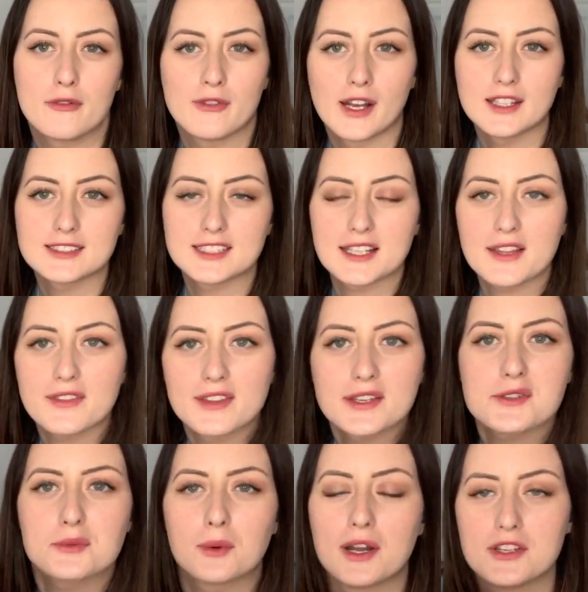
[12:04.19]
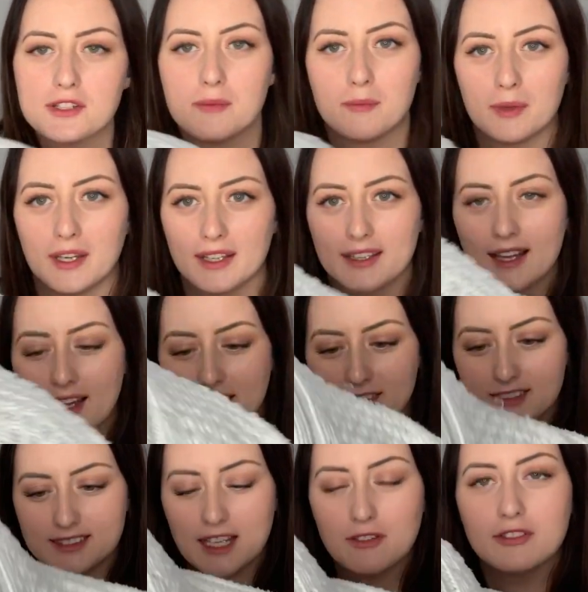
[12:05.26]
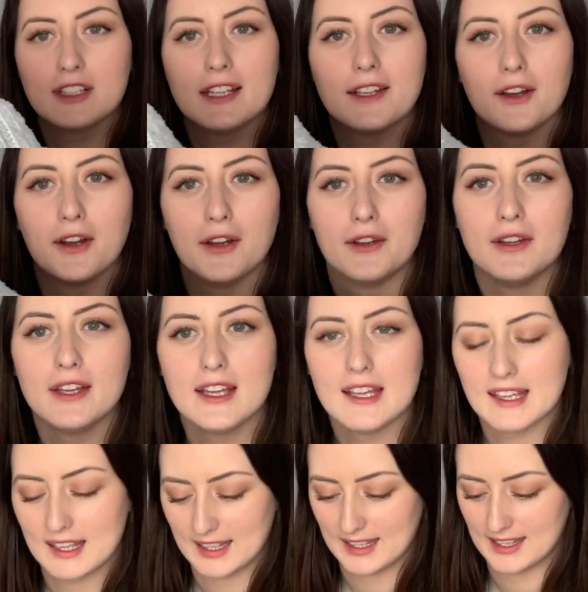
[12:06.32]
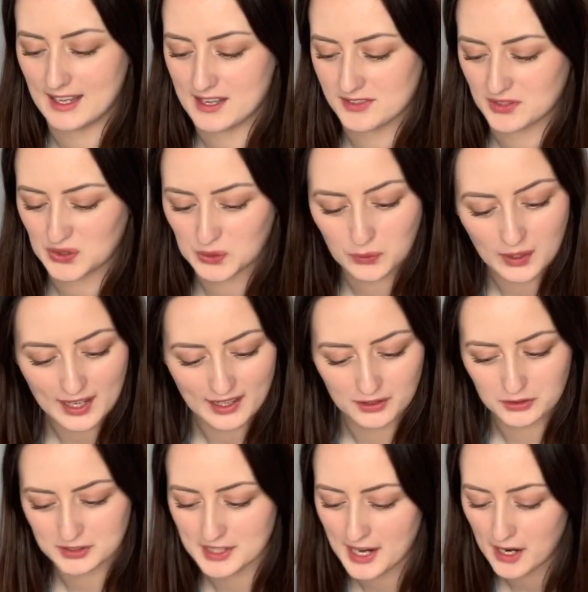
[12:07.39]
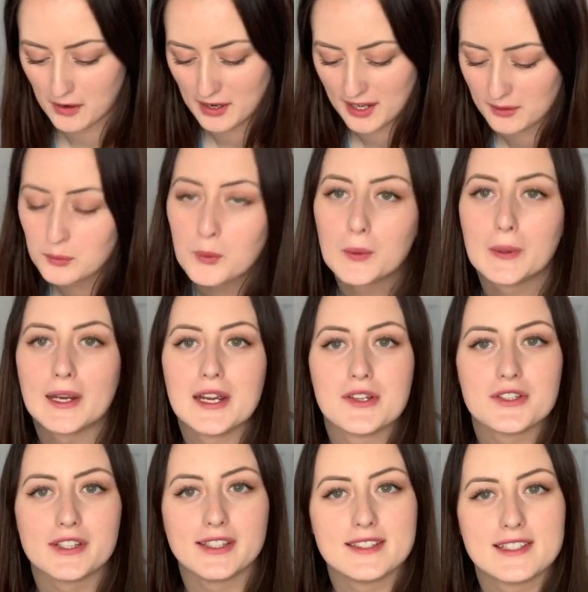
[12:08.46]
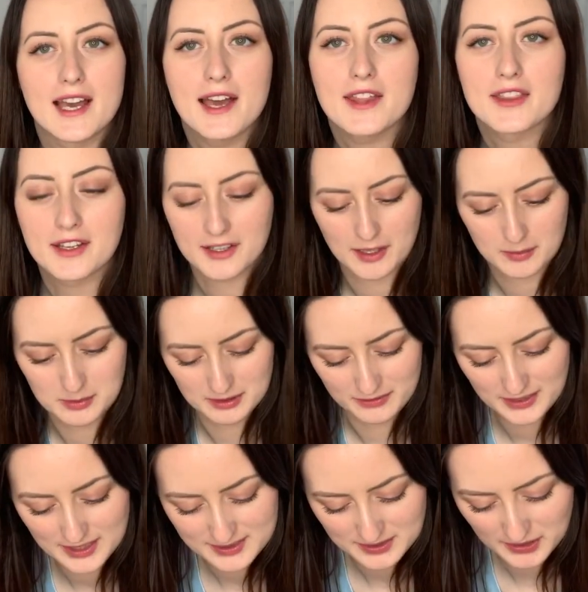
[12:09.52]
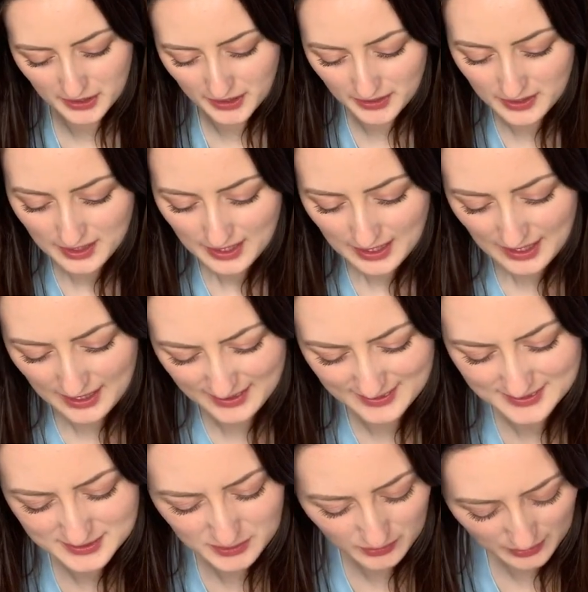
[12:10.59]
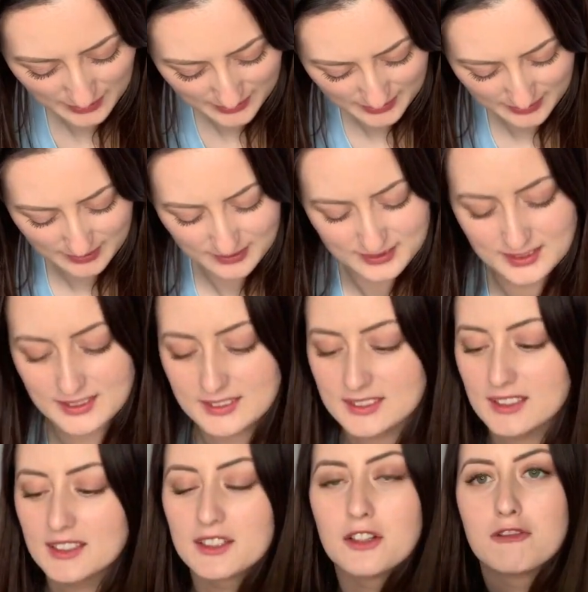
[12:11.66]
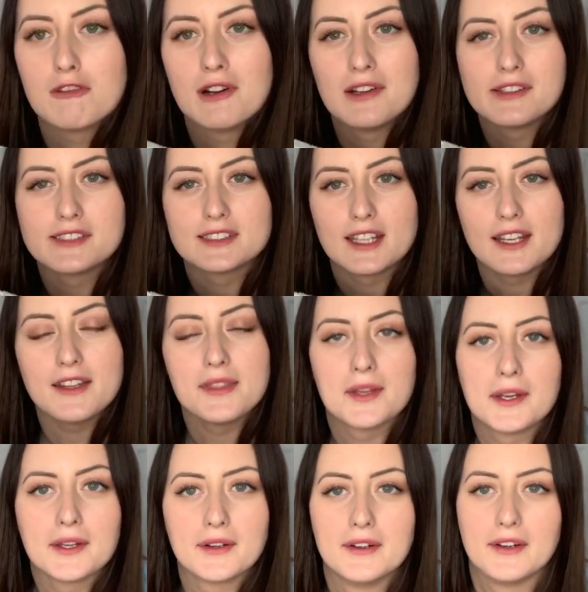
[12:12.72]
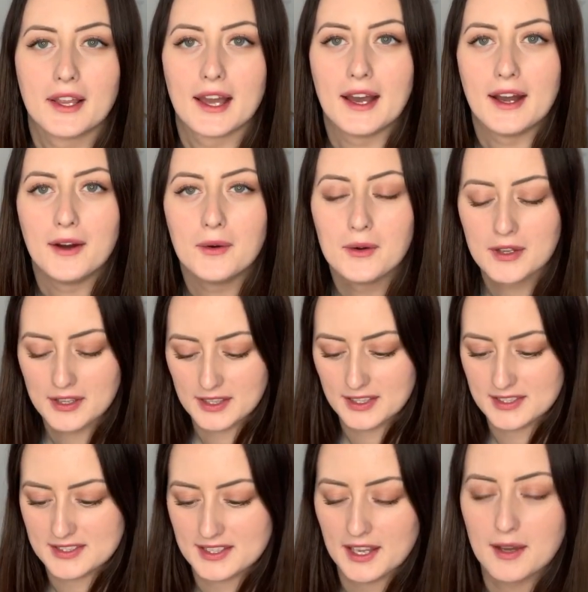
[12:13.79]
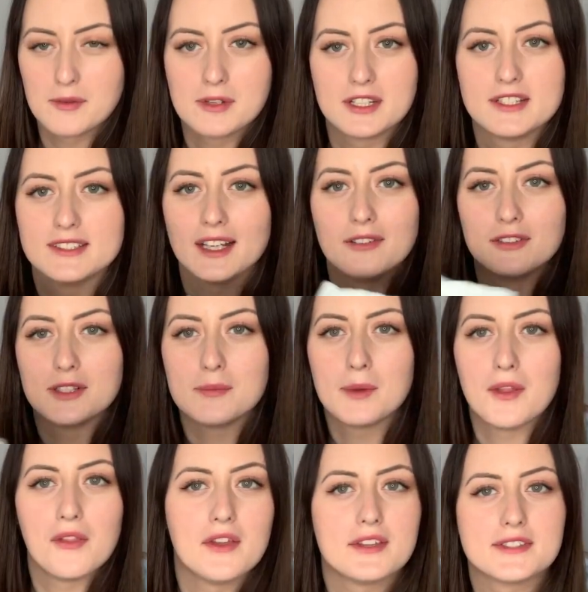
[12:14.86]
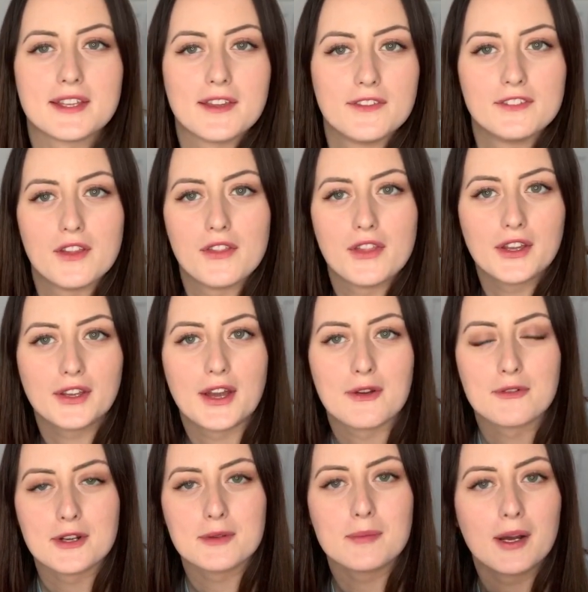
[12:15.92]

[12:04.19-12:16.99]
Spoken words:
firstly this white jumper can definitely go. It is quite old now. I wore it to death a couple of years ago and it's got like I think it's like a grass stain that I can't get out, so yeah, I'm going to definitely put this in the get rid